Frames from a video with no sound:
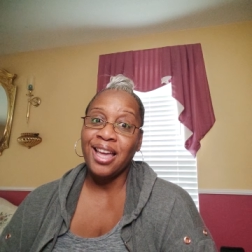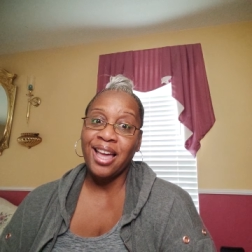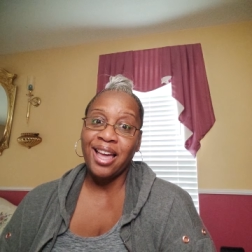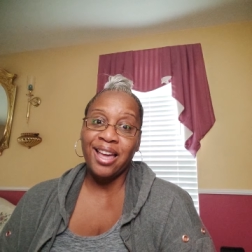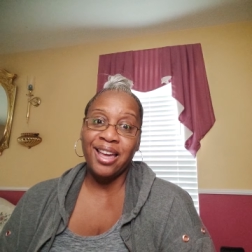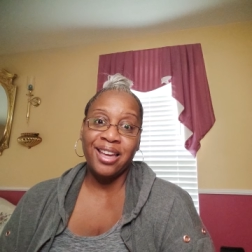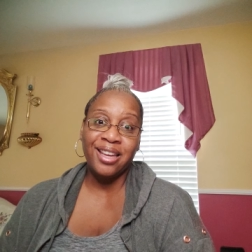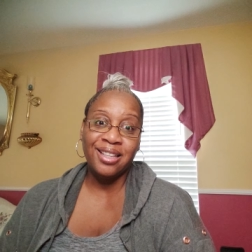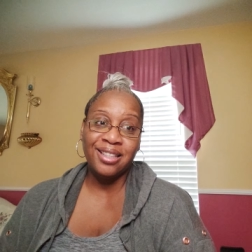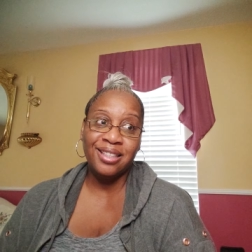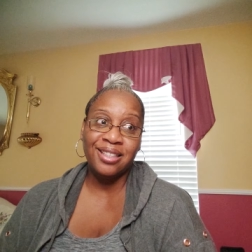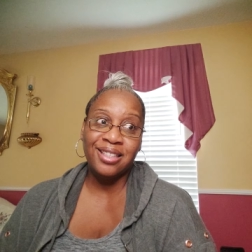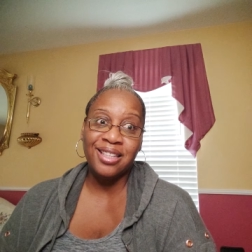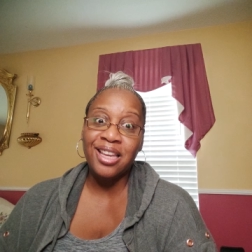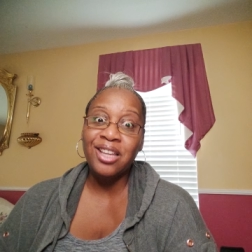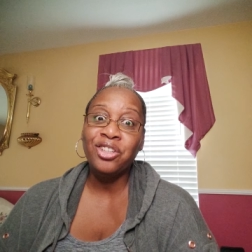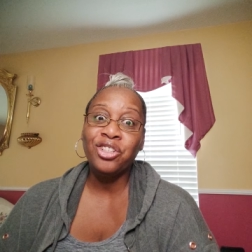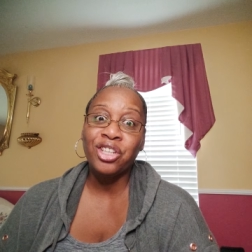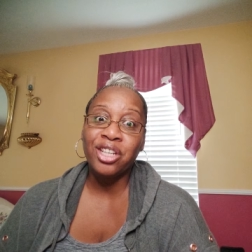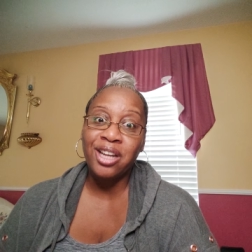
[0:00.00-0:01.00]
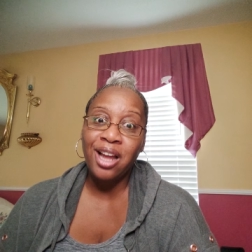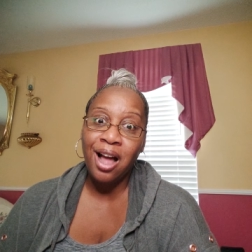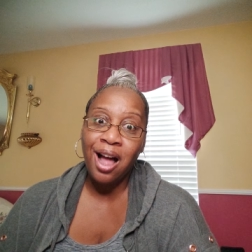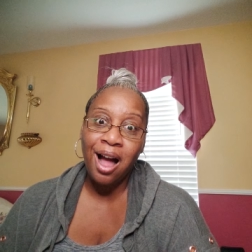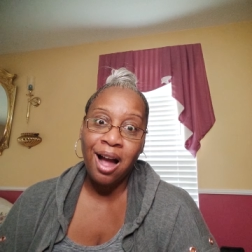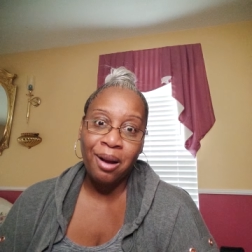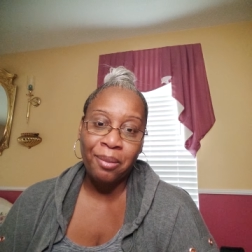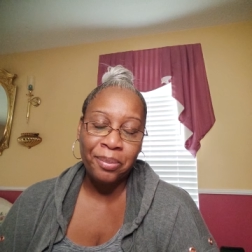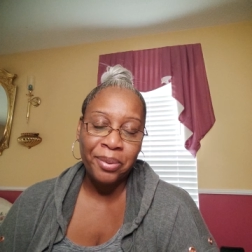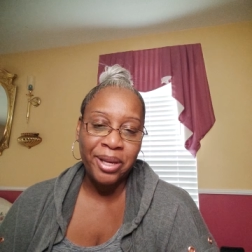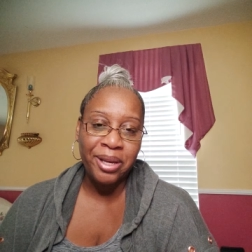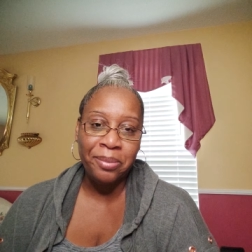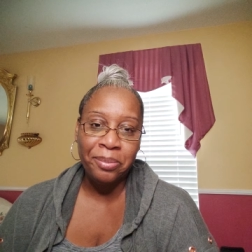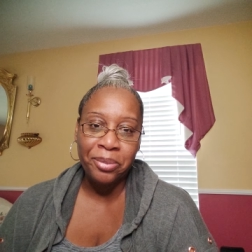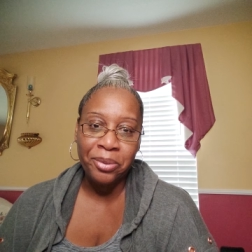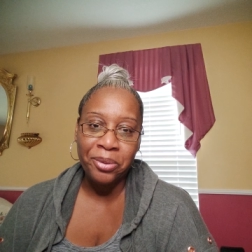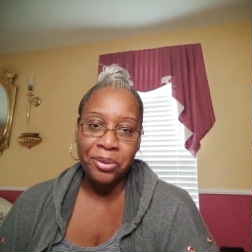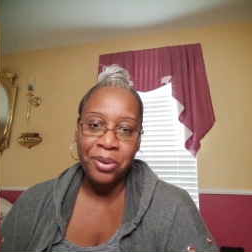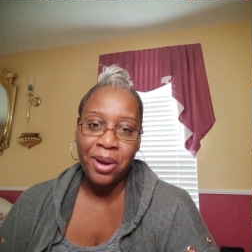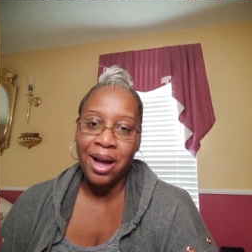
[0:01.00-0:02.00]
and teaching our
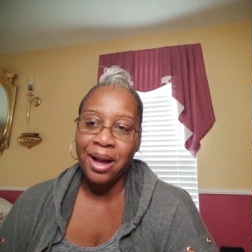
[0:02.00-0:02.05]
people.